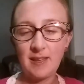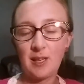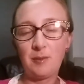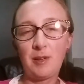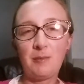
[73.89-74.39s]

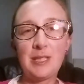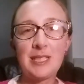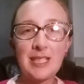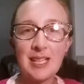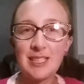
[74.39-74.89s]
Then I'm going to be
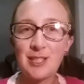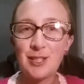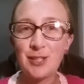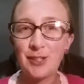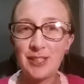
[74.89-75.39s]
starting to
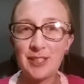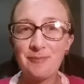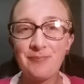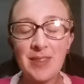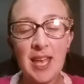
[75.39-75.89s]
soak it.